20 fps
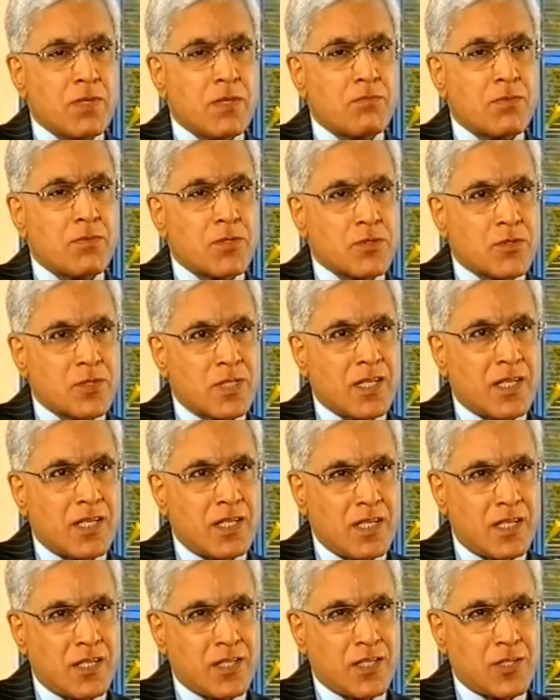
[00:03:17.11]
people
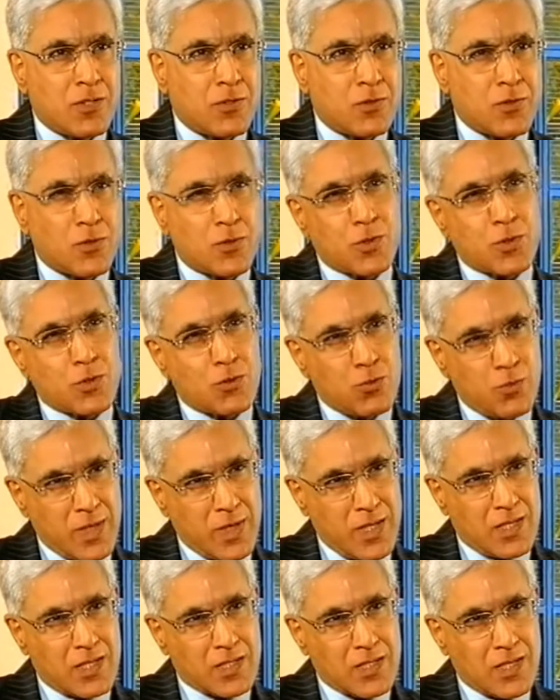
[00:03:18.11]
today in India who use
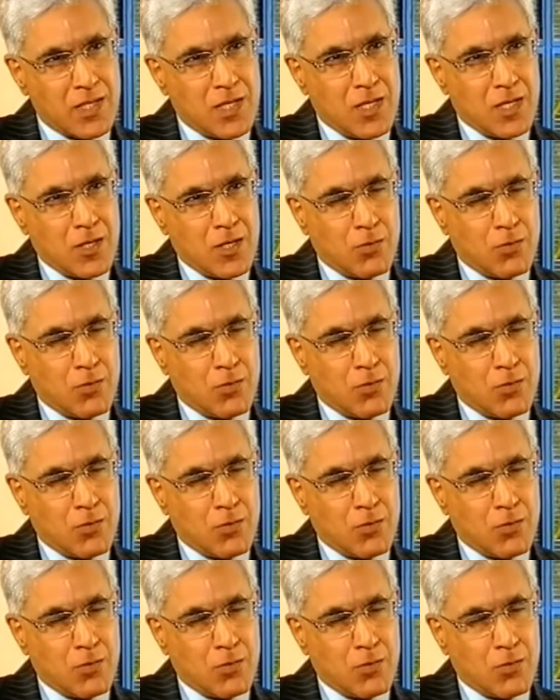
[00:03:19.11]
two-wheelers